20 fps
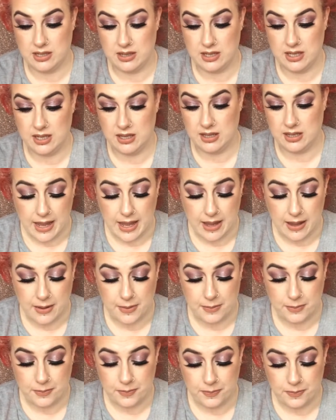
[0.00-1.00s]
I think that,
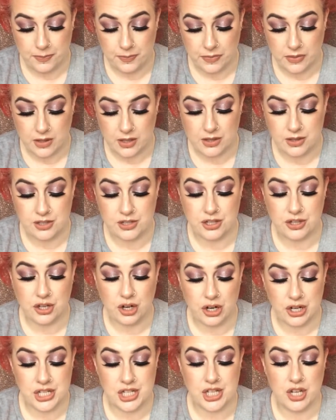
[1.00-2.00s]
there's a
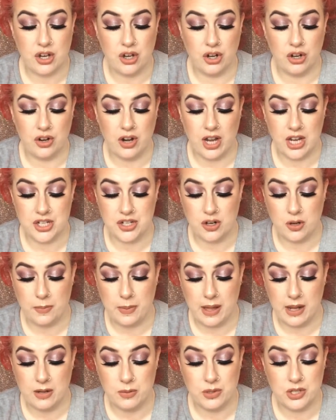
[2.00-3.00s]
30 colour eyeshadow
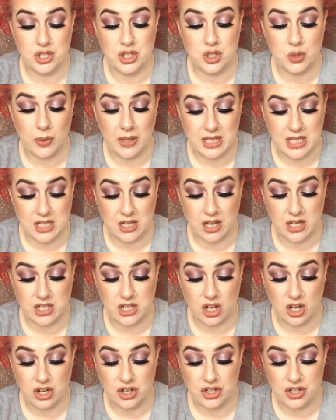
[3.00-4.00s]
palette which is
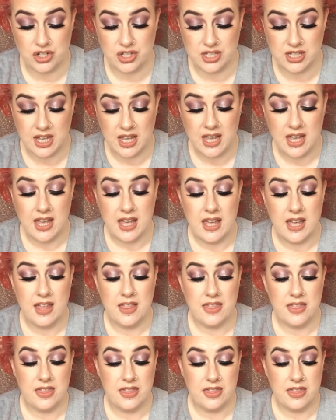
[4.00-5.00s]
$29.
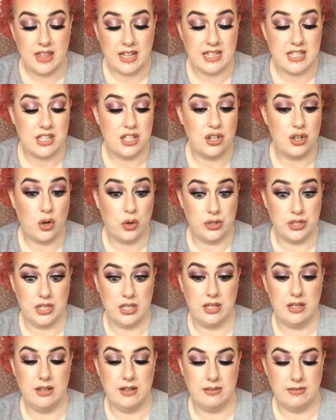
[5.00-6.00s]
That's the
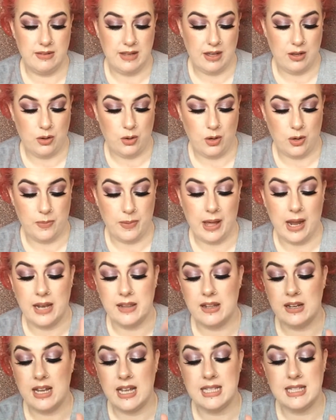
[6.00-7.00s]
naughty colour
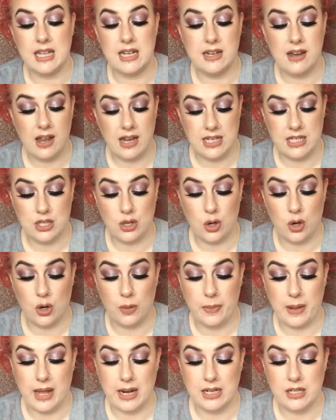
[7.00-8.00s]
palette. Then it has the nice colour
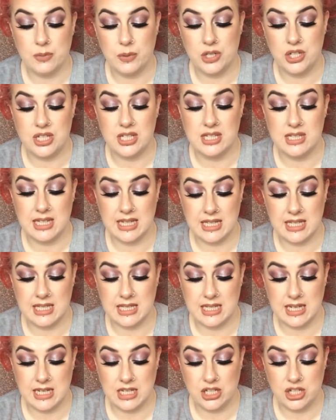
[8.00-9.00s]
palette which is
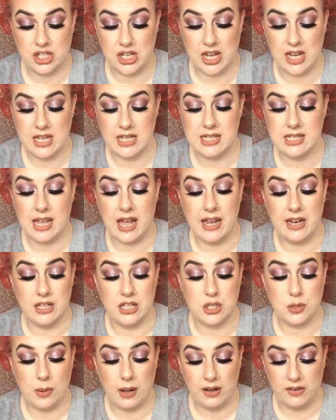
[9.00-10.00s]
16 shades and
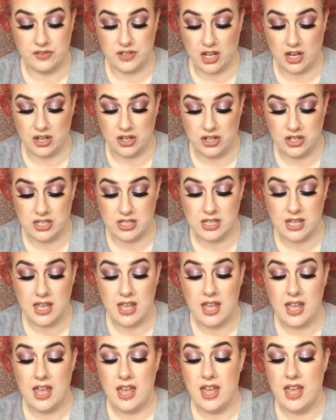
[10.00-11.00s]
it's $12.
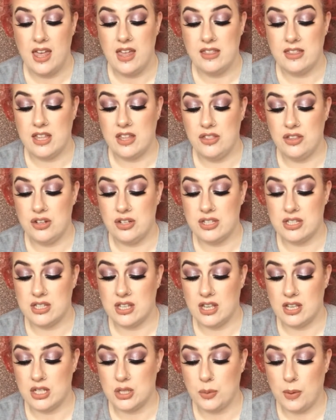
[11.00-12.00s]
Then there's
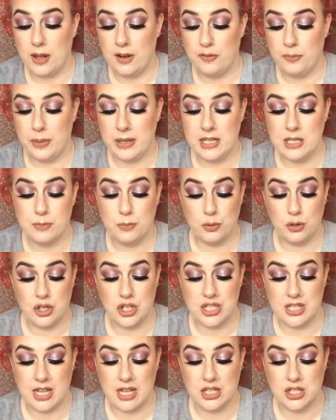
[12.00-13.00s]
a 12-piece
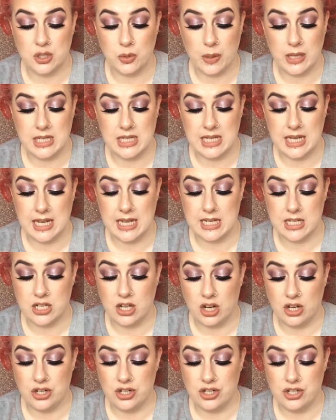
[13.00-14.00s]
brush set,
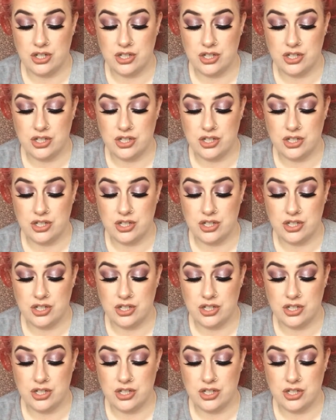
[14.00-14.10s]
$28.